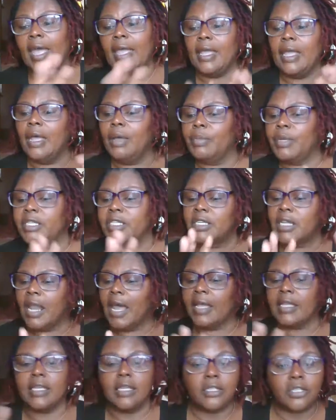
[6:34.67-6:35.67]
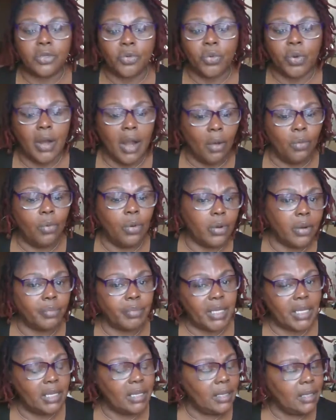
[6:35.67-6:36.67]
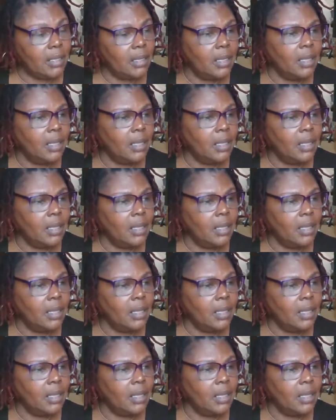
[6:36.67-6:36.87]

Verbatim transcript: am until I get to where I want to be.